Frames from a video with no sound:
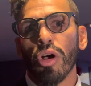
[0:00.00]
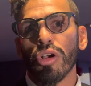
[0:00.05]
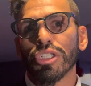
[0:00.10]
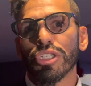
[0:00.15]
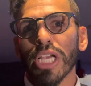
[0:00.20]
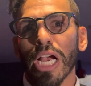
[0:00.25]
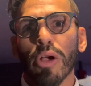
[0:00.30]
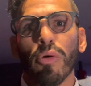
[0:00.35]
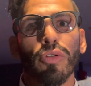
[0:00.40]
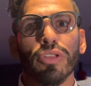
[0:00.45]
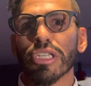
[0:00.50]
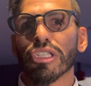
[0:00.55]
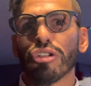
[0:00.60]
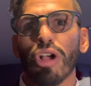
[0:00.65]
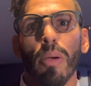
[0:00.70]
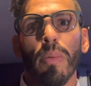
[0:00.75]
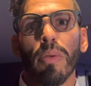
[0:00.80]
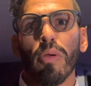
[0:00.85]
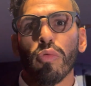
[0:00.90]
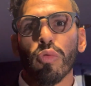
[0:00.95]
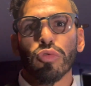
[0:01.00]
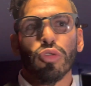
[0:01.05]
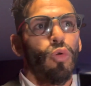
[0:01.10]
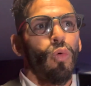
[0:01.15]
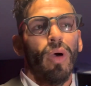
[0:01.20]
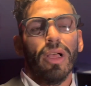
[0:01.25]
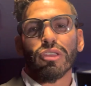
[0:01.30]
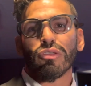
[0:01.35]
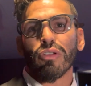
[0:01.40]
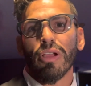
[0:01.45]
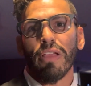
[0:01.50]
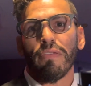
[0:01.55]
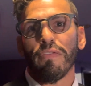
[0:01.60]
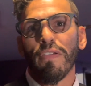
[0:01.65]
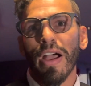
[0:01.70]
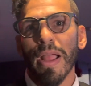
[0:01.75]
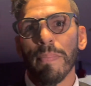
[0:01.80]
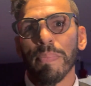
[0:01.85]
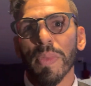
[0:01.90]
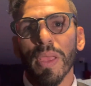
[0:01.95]
Shakur is coming to
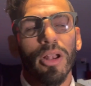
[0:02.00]
125.